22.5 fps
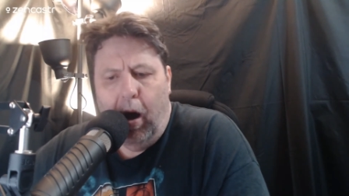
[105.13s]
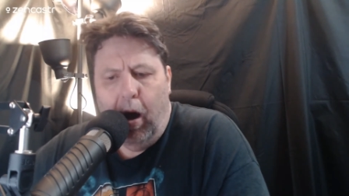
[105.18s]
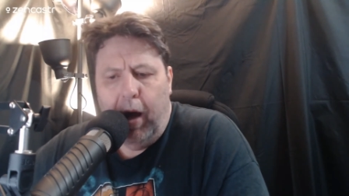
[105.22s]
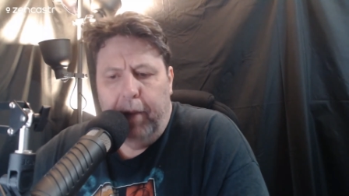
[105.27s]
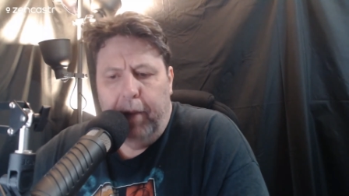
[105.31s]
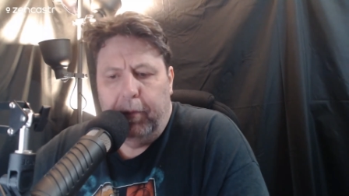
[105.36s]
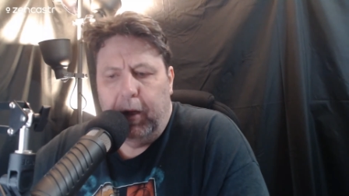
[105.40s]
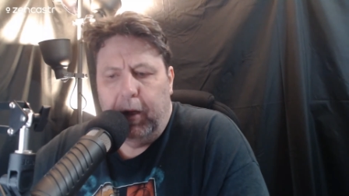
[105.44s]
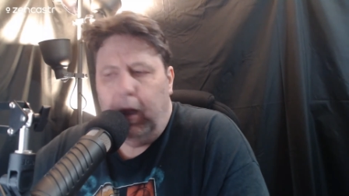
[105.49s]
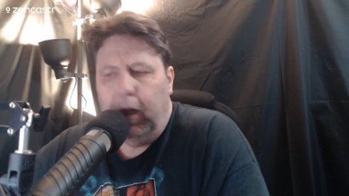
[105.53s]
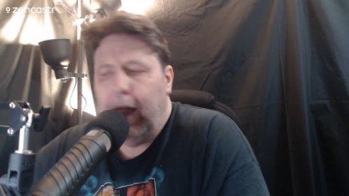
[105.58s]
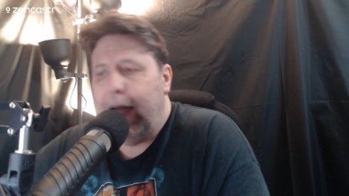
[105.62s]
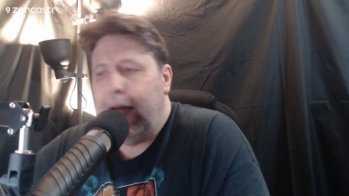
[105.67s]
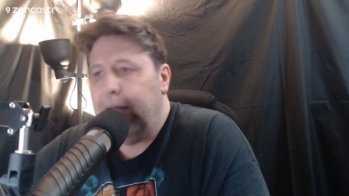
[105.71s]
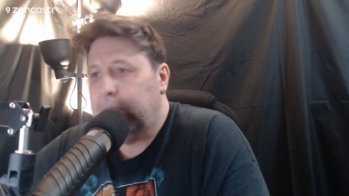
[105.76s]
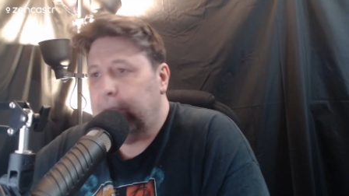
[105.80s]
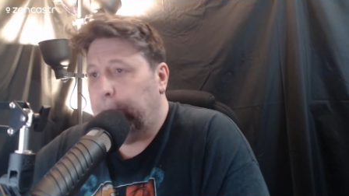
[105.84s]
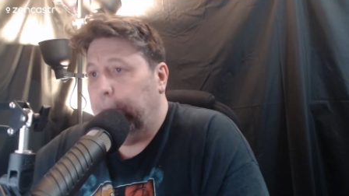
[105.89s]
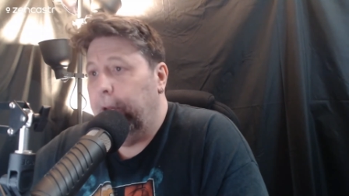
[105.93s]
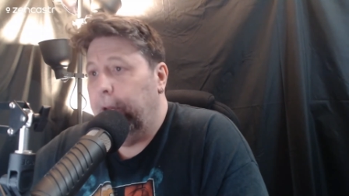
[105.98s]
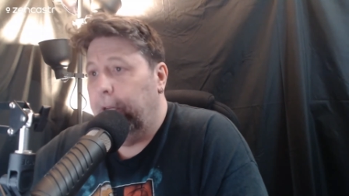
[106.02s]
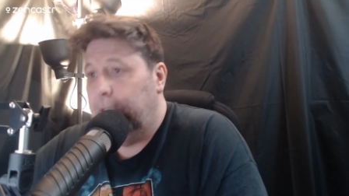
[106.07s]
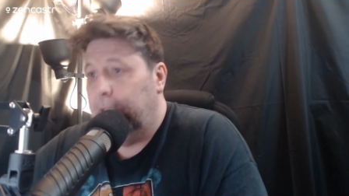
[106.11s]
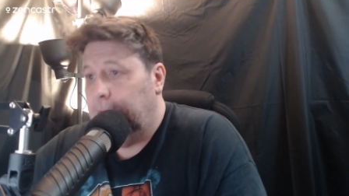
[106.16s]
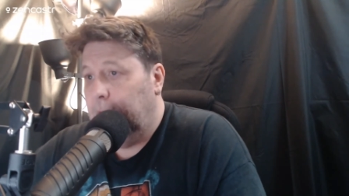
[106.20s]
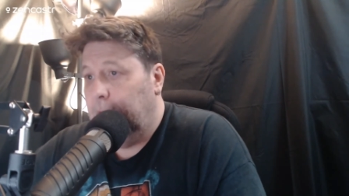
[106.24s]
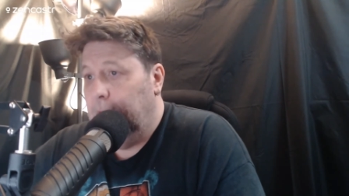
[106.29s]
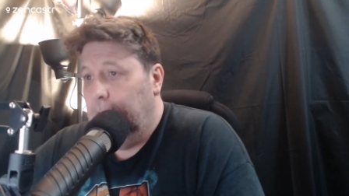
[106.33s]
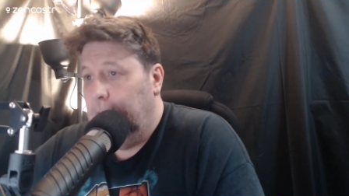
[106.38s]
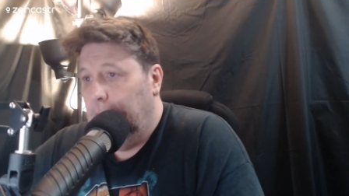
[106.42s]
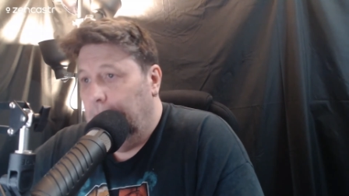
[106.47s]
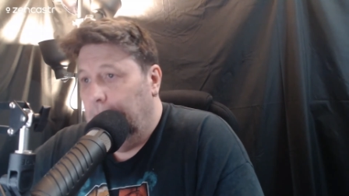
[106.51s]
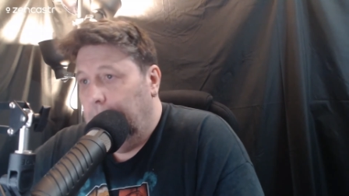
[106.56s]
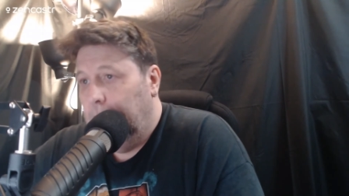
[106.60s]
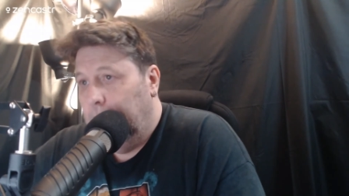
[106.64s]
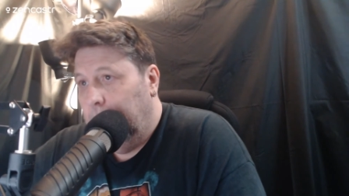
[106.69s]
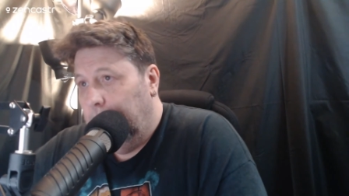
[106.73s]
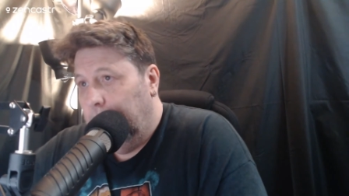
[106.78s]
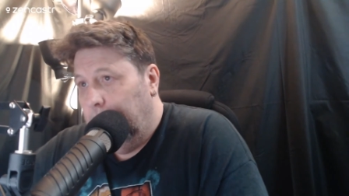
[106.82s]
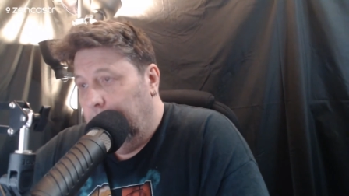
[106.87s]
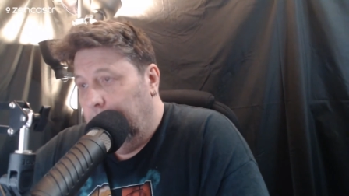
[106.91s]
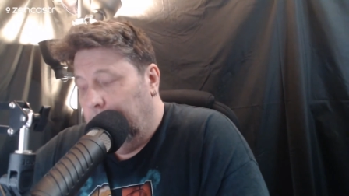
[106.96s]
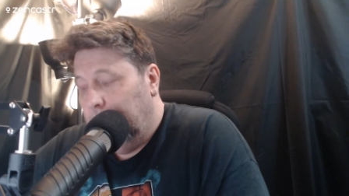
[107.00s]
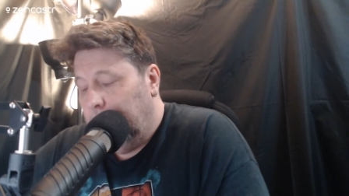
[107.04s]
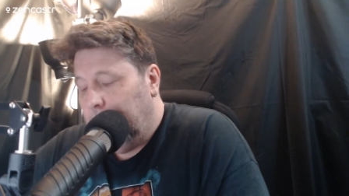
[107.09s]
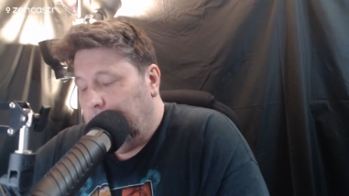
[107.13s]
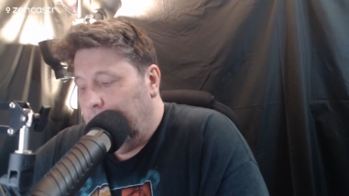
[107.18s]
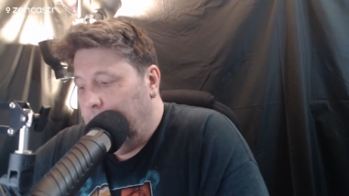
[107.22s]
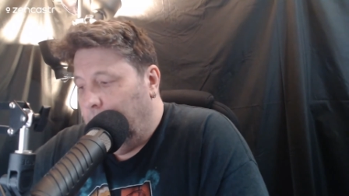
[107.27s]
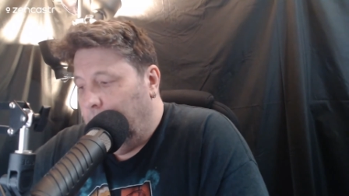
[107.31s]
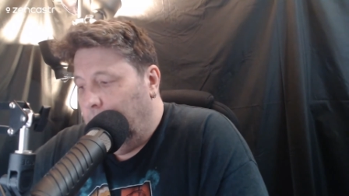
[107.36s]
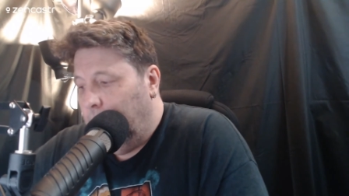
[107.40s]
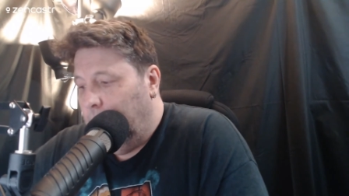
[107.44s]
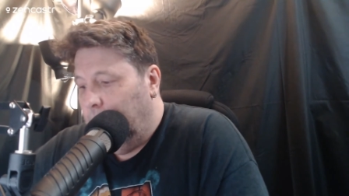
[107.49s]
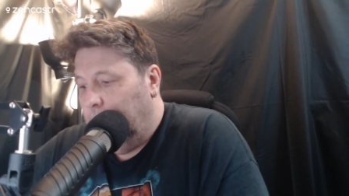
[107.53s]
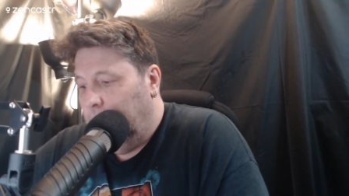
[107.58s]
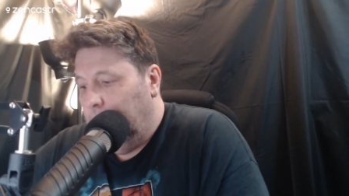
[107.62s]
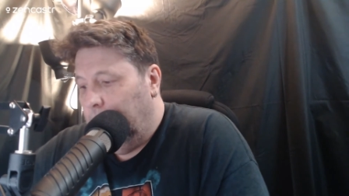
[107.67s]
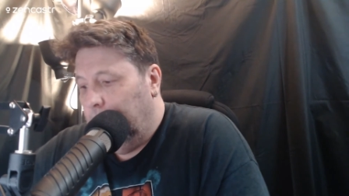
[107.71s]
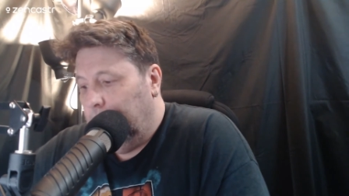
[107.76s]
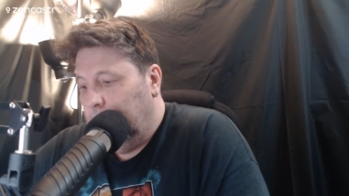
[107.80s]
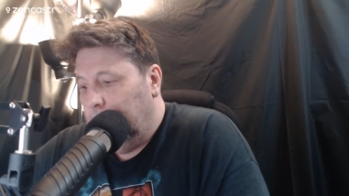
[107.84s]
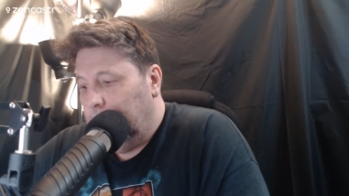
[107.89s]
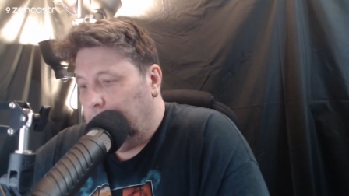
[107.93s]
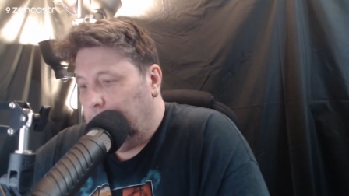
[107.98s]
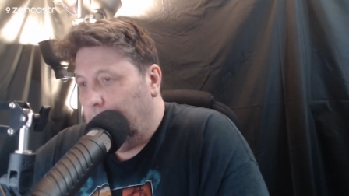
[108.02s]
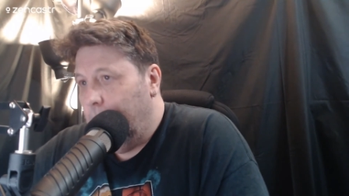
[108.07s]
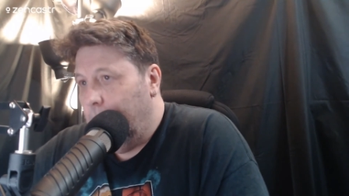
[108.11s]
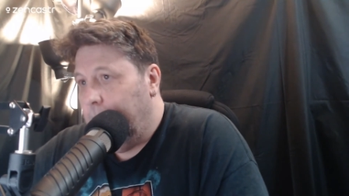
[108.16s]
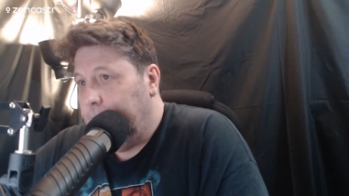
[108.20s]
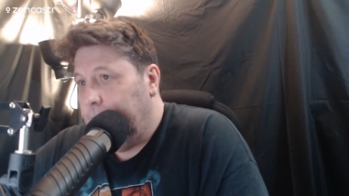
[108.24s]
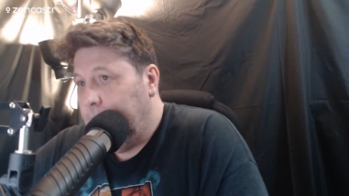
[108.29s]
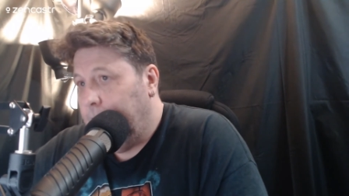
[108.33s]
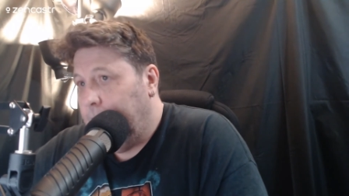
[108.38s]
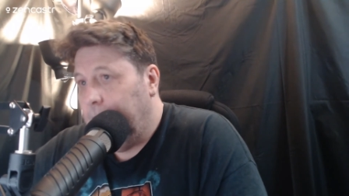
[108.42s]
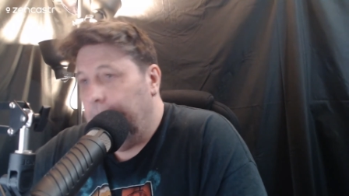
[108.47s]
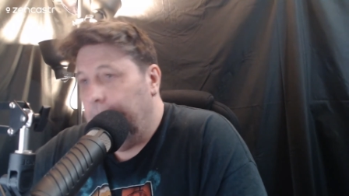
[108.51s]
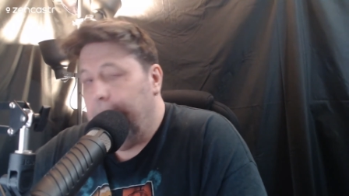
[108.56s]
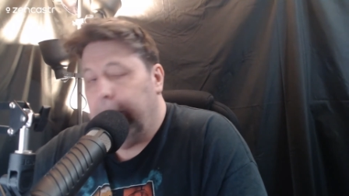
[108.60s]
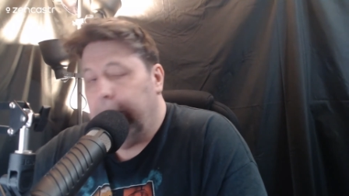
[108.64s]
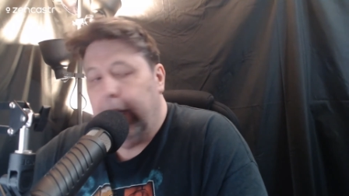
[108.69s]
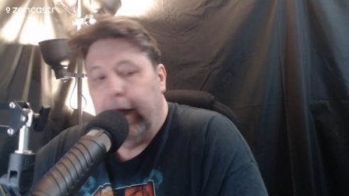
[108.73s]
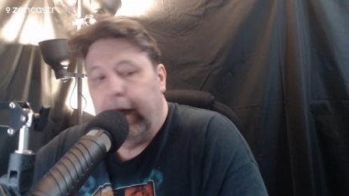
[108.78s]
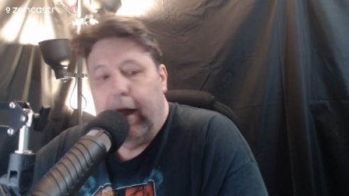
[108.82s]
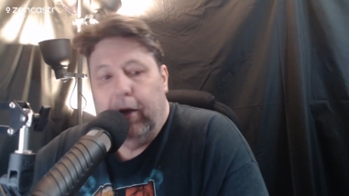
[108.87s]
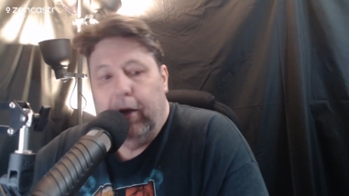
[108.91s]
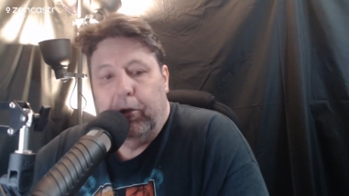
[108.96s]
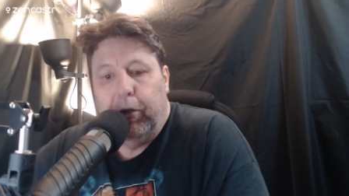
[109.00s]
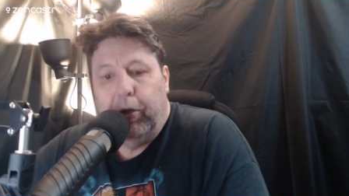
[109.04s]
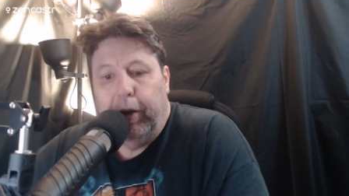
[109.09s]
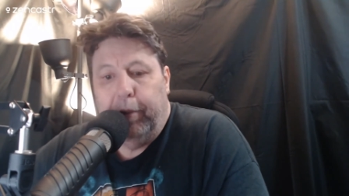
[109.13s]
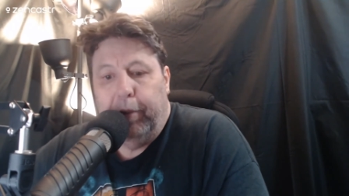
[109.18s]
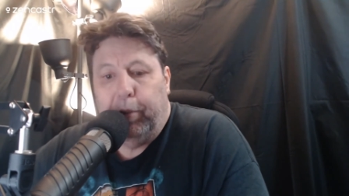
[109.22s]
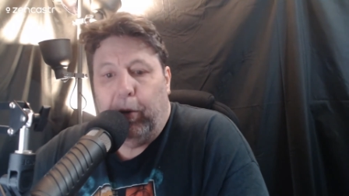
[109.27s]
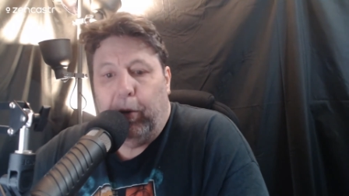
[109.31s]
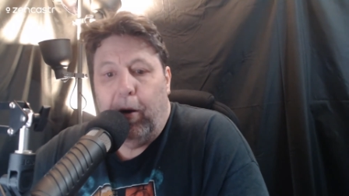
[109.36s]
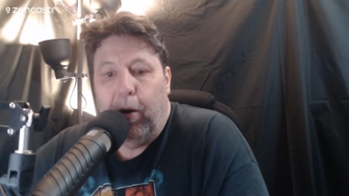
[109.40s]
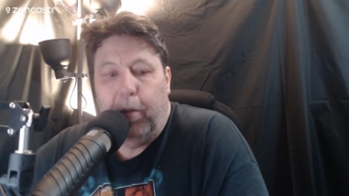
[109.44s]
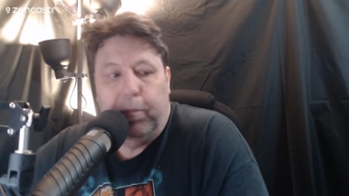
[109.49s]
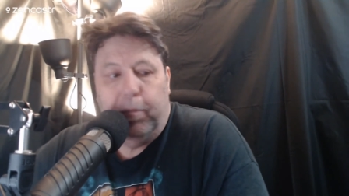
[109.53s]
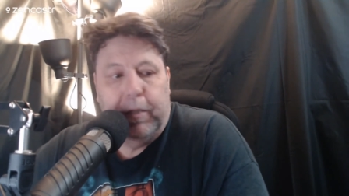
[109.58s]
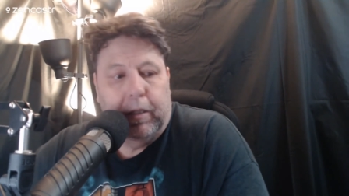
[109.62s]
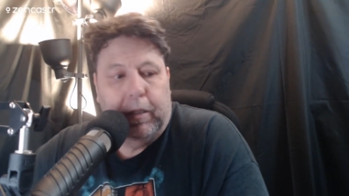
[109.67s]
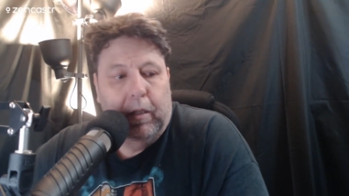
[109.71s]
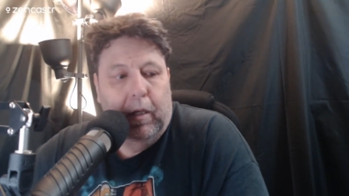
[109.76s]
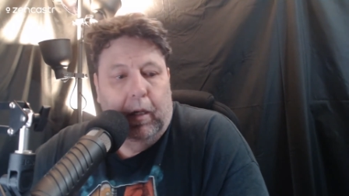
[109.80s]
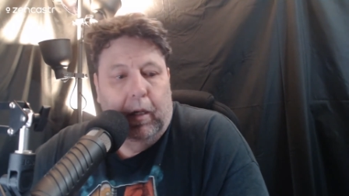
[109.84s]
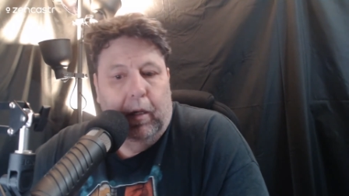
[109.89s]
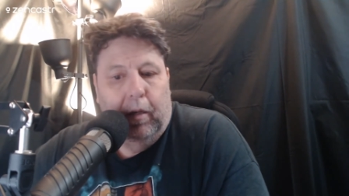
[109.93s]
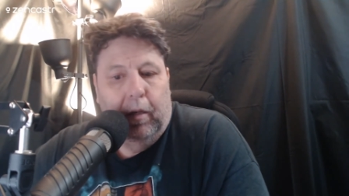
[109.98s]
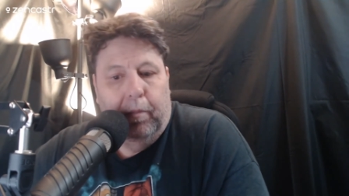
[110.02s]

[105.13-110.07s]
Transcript: I am the last person that will try and give another country props,